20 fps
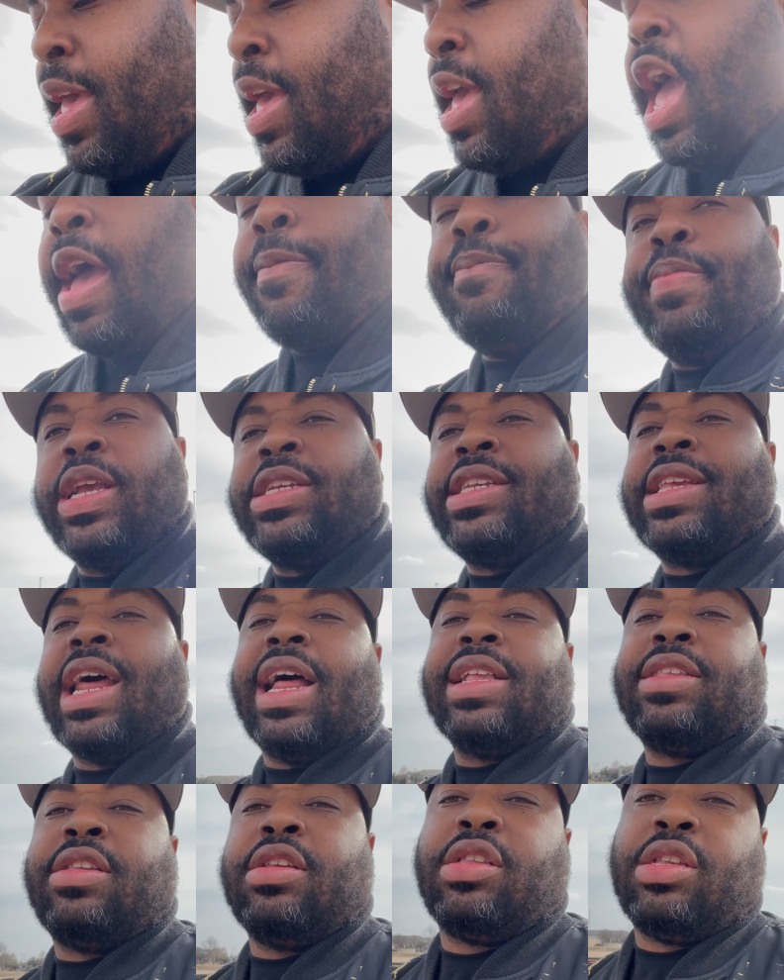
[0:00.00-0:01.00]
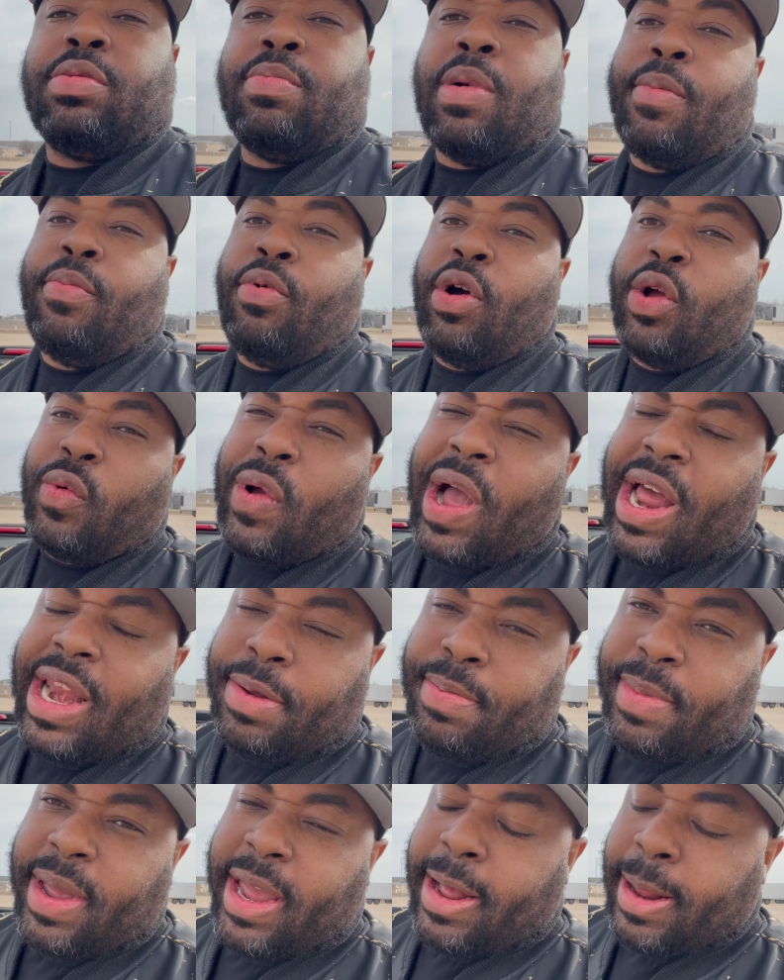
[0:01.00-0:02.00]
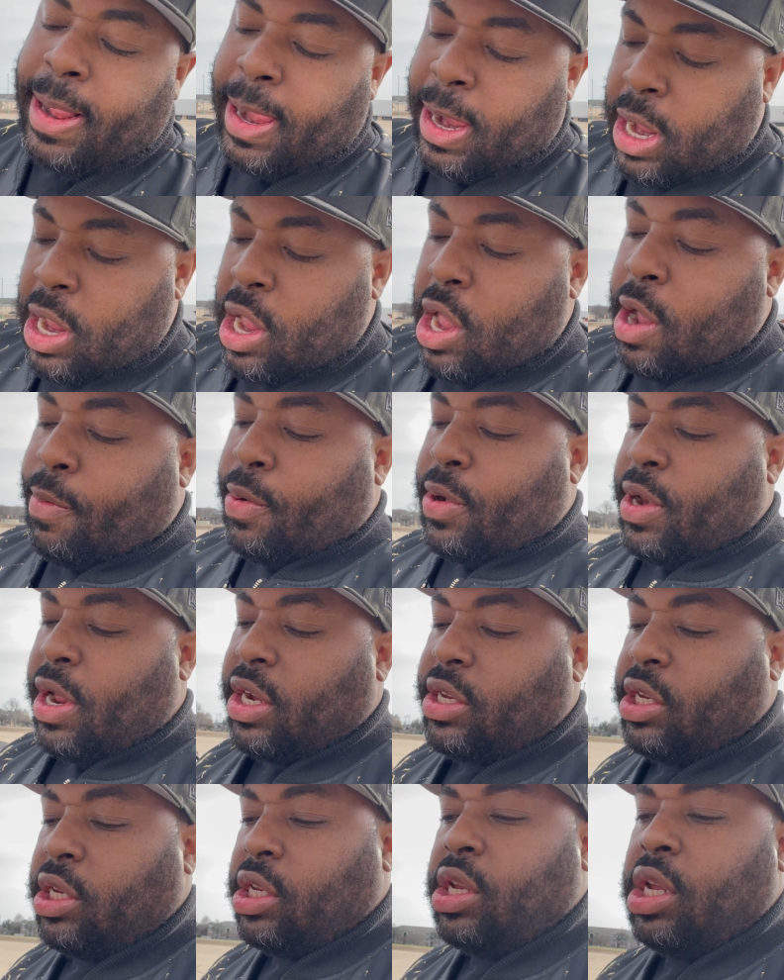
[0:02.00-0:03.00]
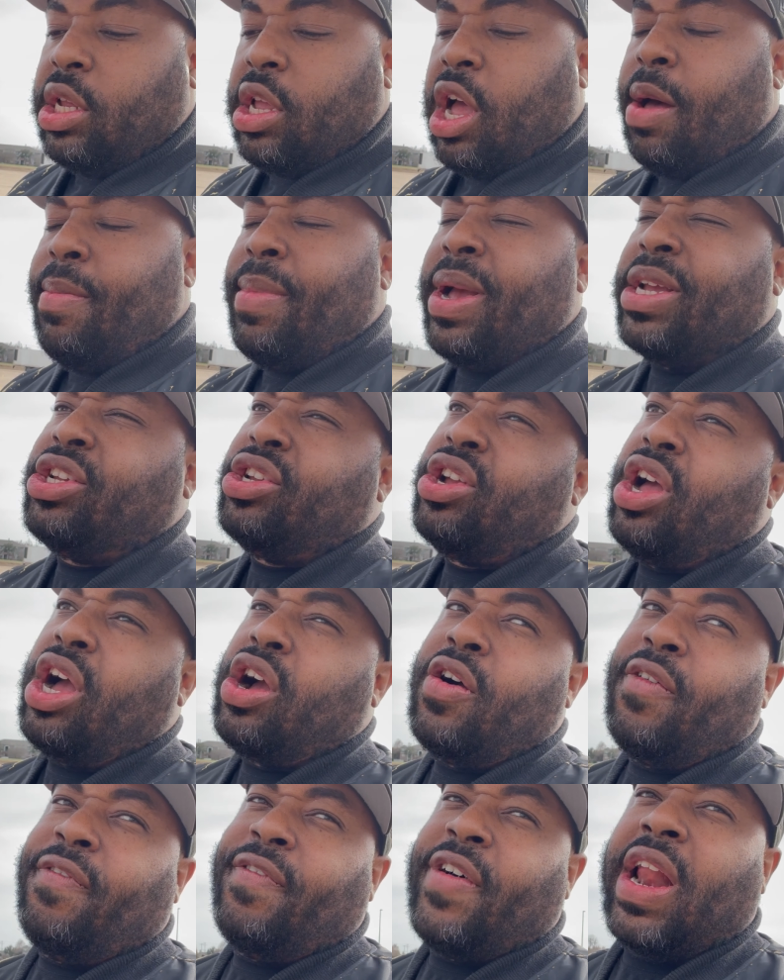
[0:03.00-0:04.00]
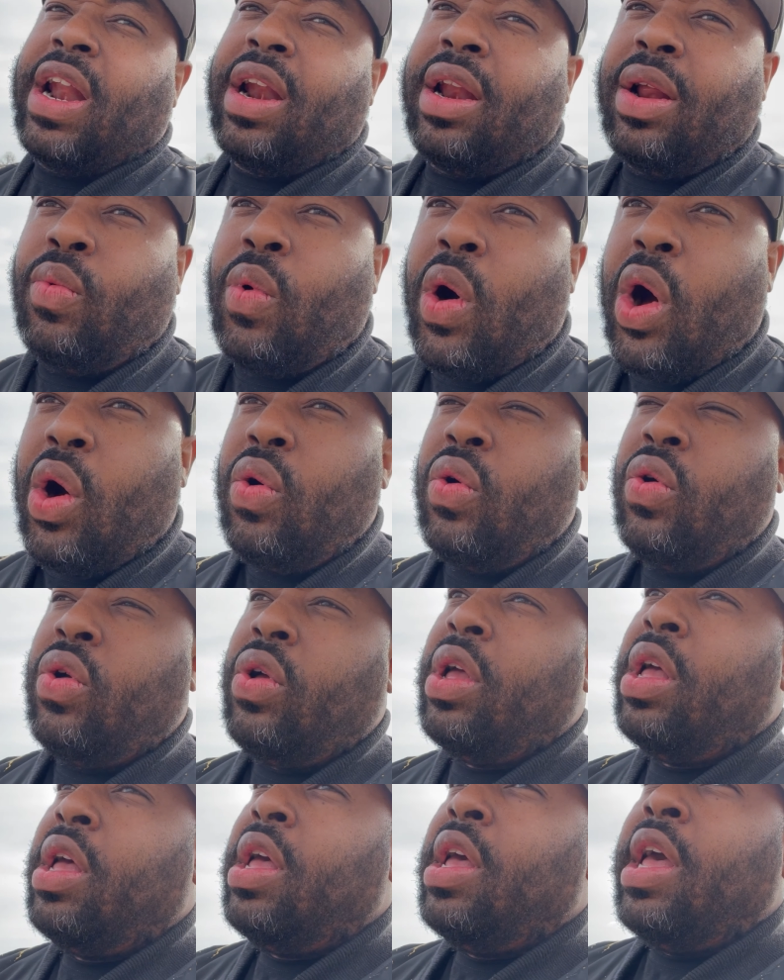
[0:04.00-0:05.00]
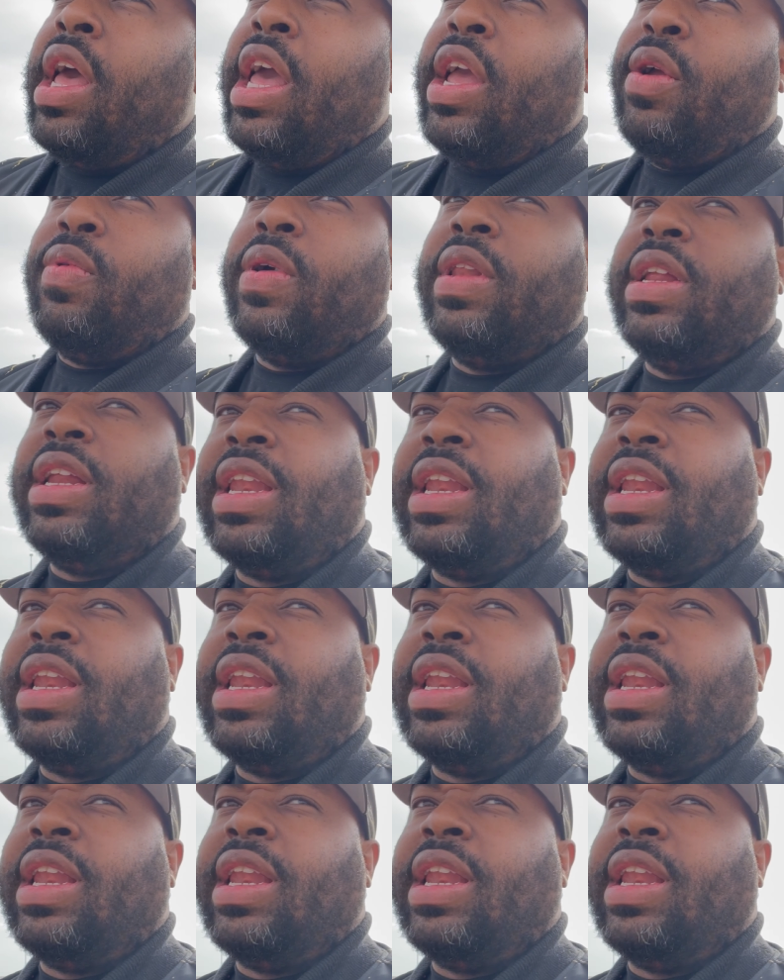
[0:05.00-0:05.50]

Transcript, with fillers: And big shout out to, to my boy Roddy, man. Productions. Y'all make sure y'all go follow the woe. He really